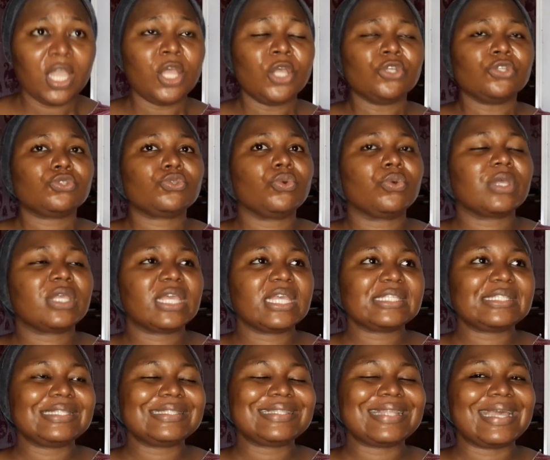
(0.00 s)
So
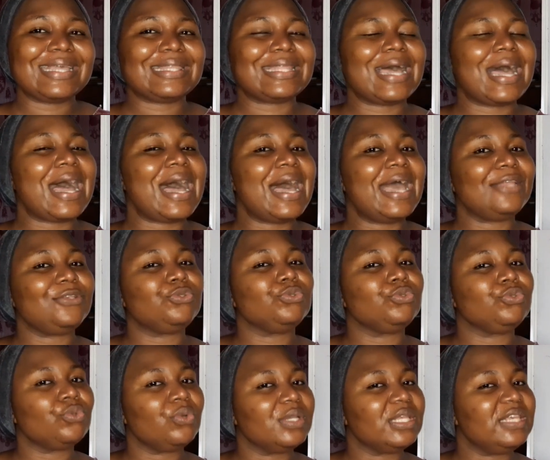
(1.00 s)
cases like that, I do
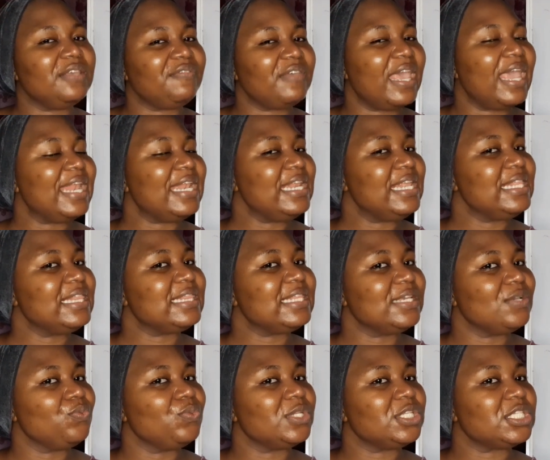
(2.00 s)
not give
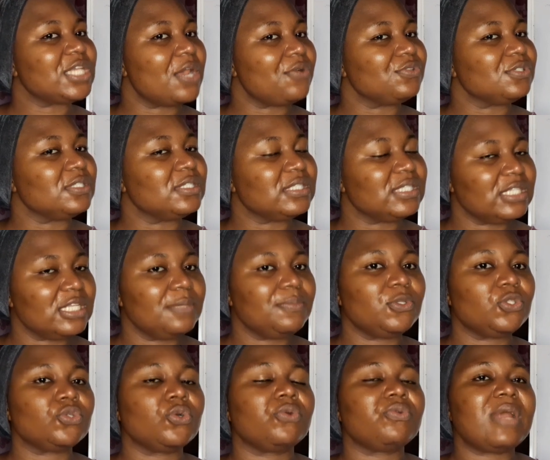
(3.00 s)
anything with tyrosinase
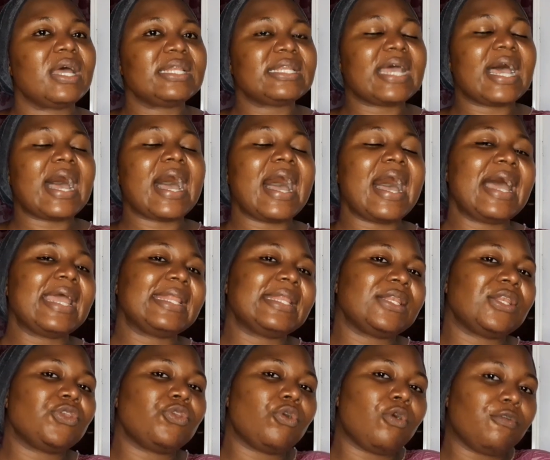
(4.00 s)
inhibitor. Rather, I
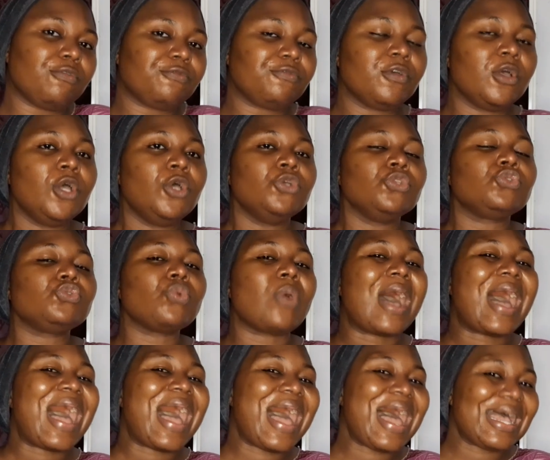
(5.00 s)
love to
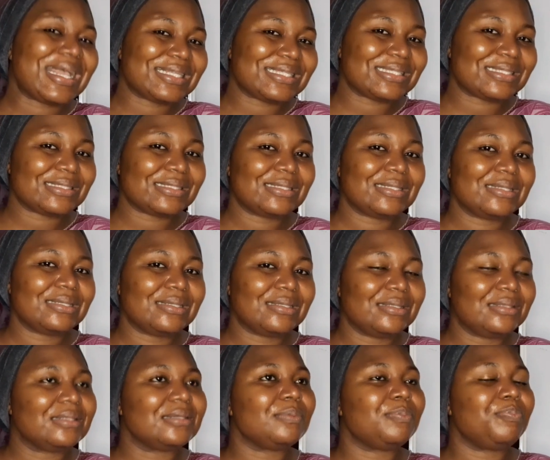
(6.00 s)
ask
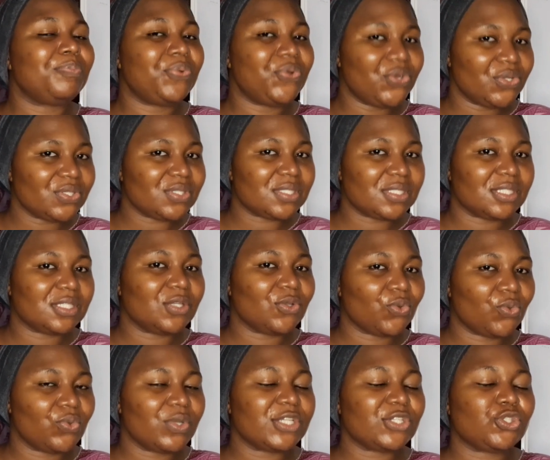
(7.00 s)
the person in
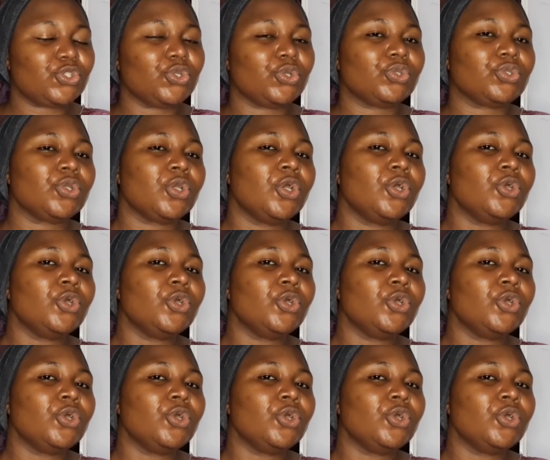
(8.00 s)
question